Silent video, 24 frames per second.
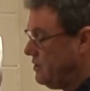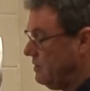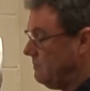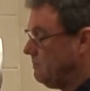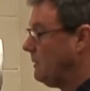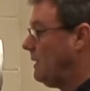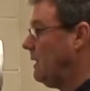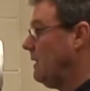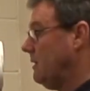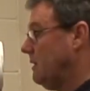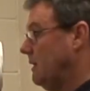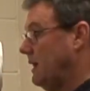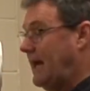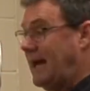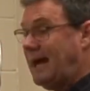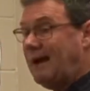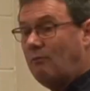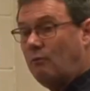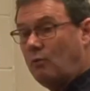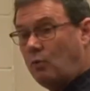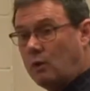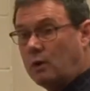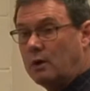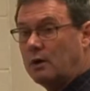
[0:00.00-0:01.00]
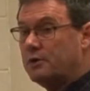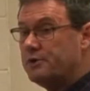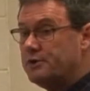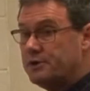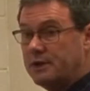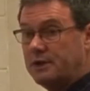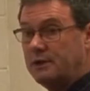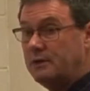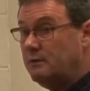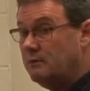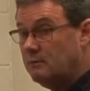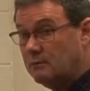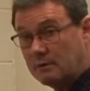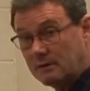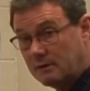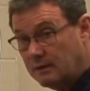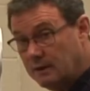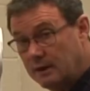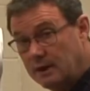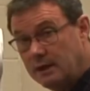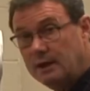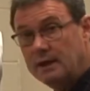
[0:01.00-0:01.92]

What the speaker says: you're probably going to have one or two or